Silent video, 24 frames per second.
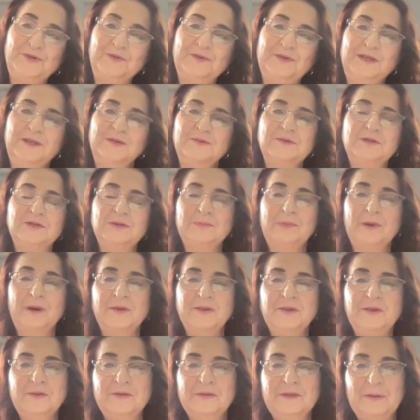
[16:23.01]
that used to
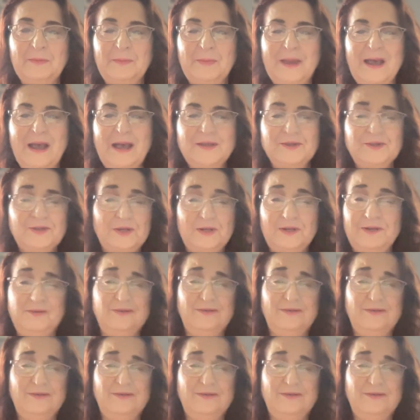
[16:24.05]
bother you in the past, and